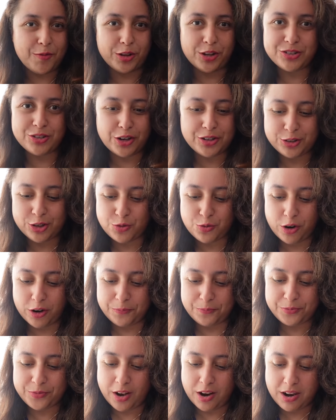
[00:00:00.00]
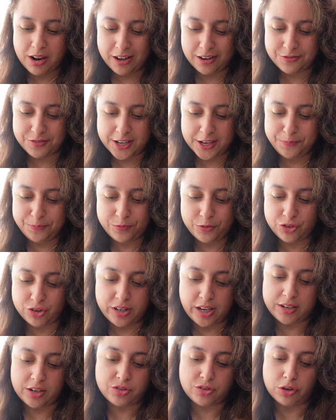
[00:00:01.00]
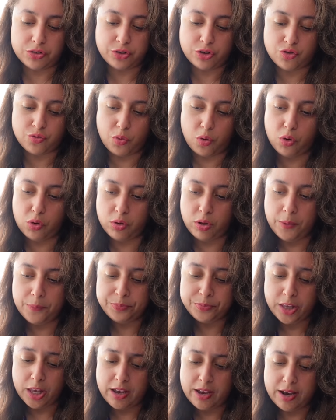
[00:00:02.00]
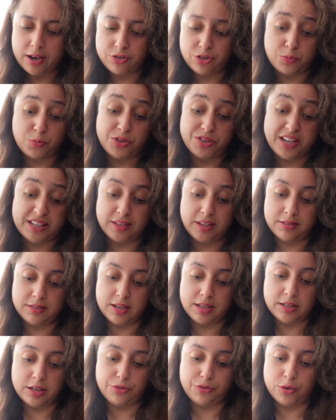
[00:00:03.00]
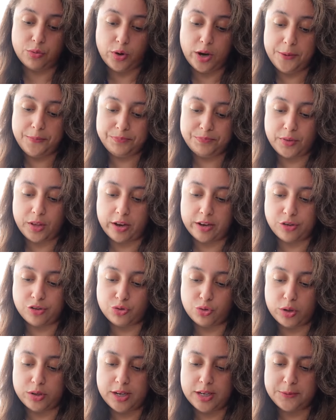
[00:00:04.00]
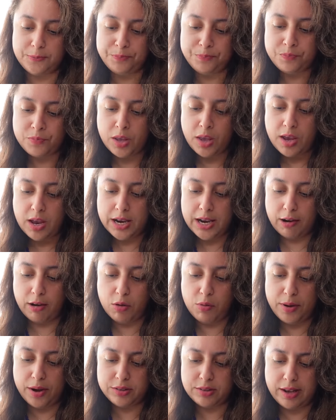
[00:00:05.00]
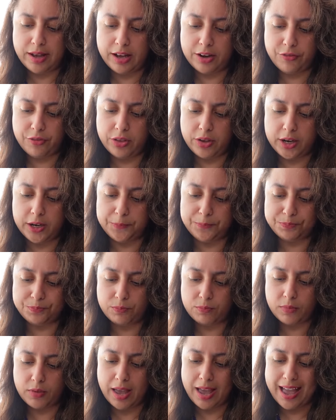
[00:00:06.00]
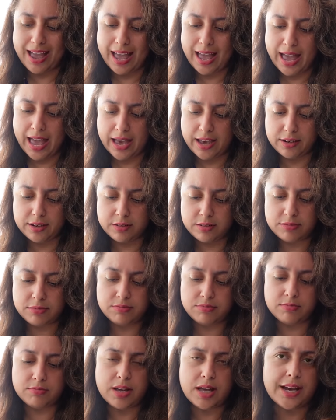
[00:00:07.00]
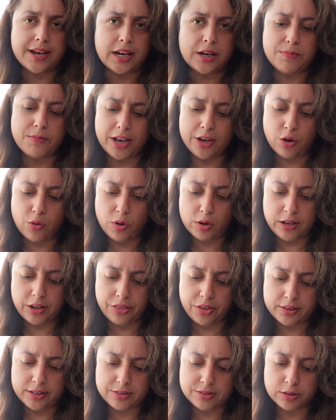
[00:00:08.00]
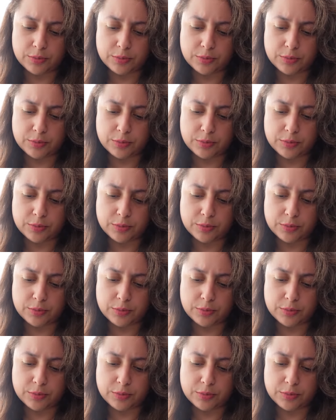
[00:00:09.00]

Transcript: well the sausage one, lovely, just like a sausage roll. just presented in a different way. I enjoyed it. Now I'm about to have the egg, egg and mayo one. I think there's